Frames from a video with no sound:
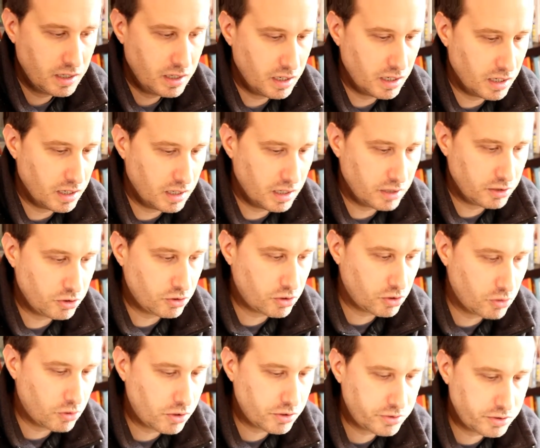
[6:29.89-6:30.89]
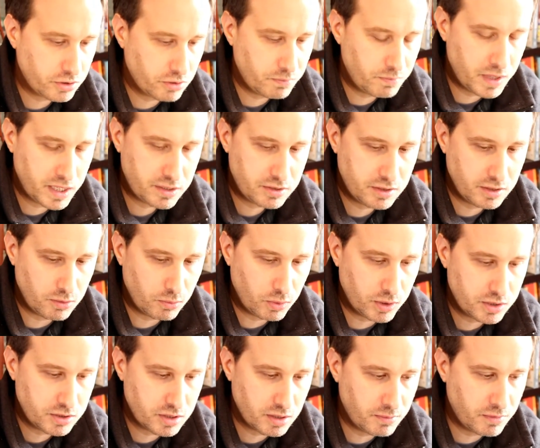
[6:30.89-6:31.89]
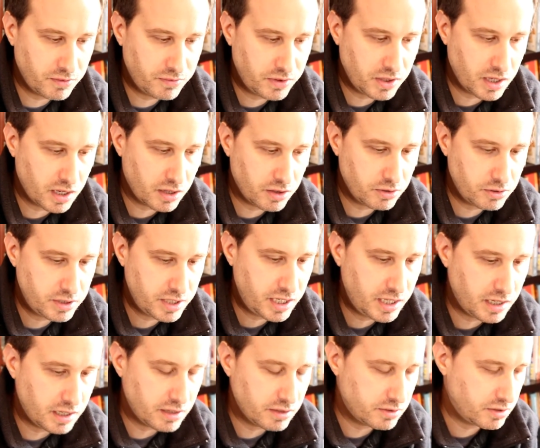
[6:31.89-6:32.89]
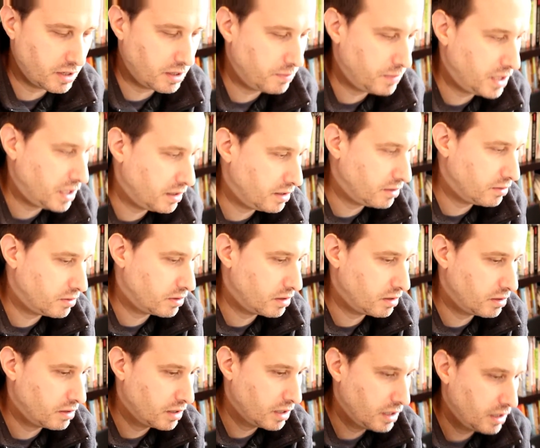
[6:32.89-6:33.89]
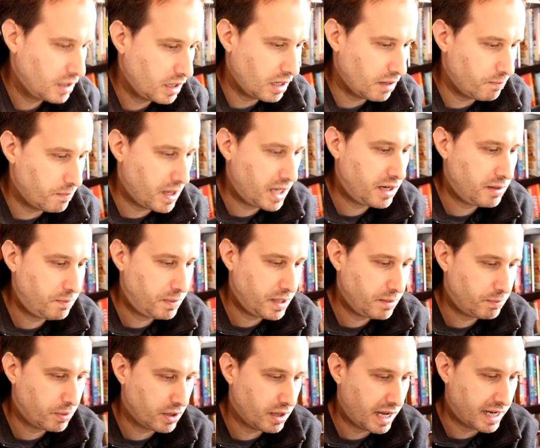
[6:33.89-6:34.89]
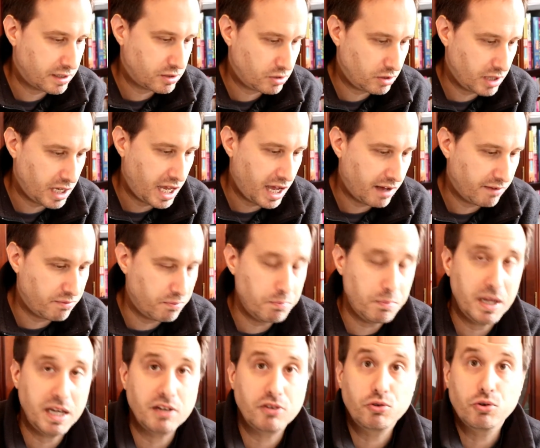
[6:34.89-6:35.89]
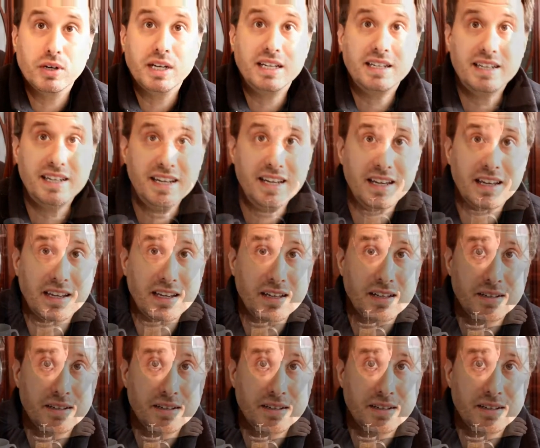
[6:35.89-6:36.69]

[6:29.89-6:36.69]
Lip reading: you can also mix it with some of the other teas. I mean, many people actually have mint green tea.